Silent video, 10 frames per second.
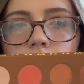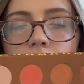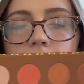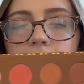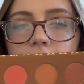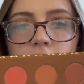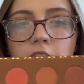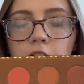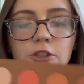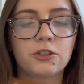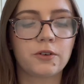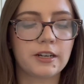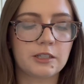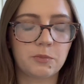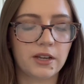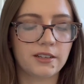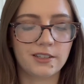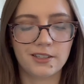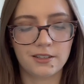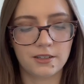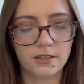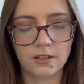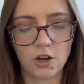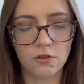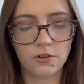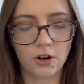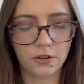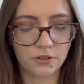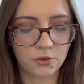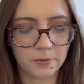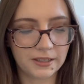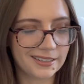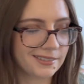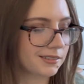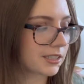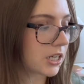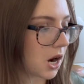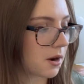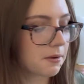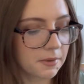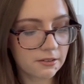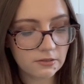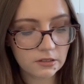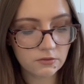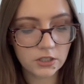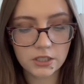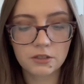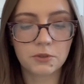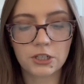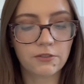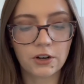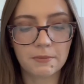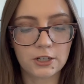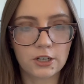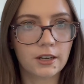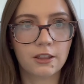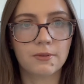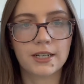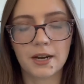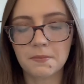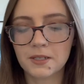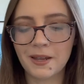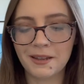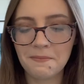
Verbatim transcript: I like the color stories, but just overall their formula is not my favorite, which I've already mentioned like three times.